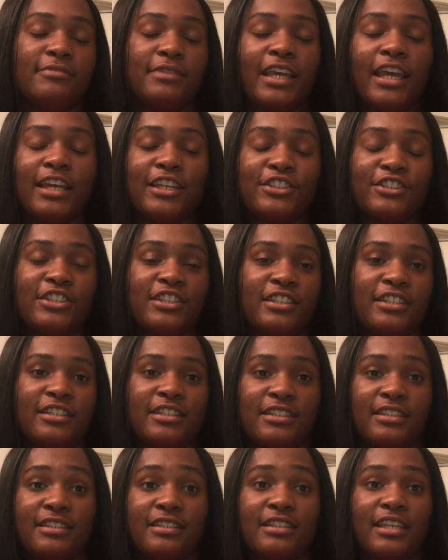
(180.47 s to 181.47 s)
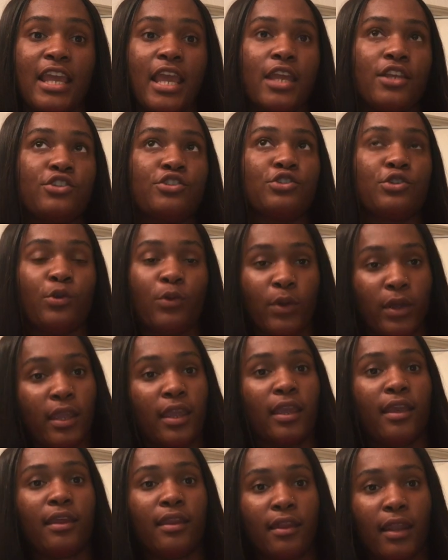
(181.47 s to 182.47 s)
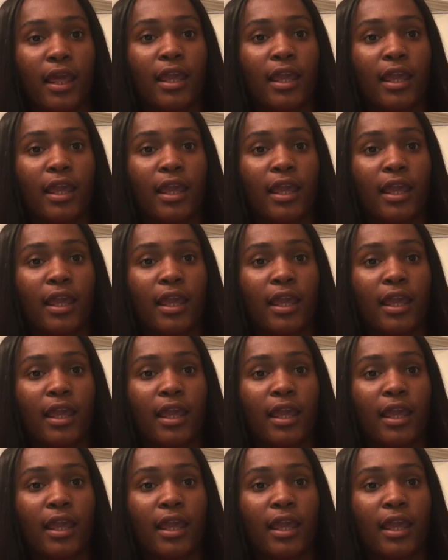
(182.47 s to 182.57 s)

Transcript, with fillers: yeah, just enjoy it.